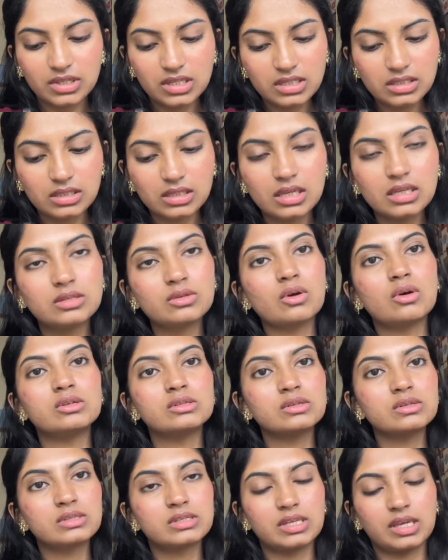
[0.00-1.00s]
this is
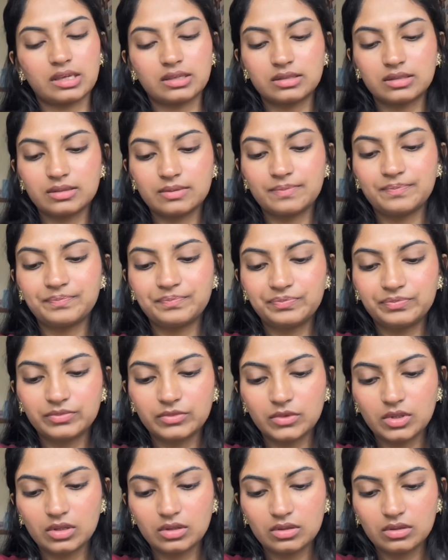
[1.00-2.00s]
also 6.
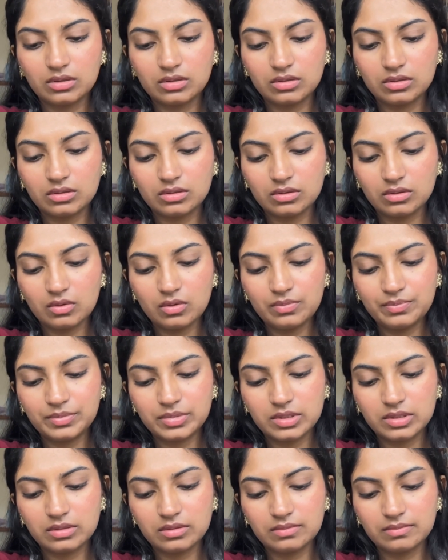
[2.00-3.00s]

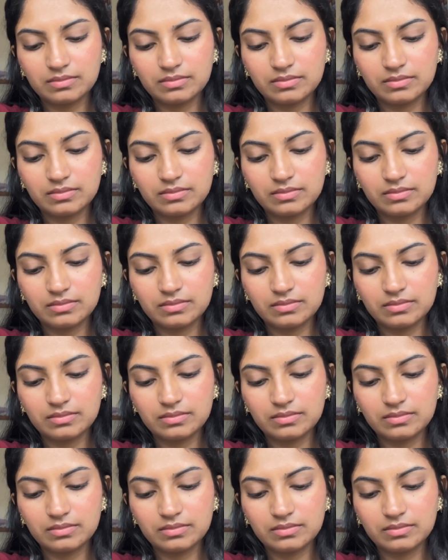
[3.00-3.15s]
Oops.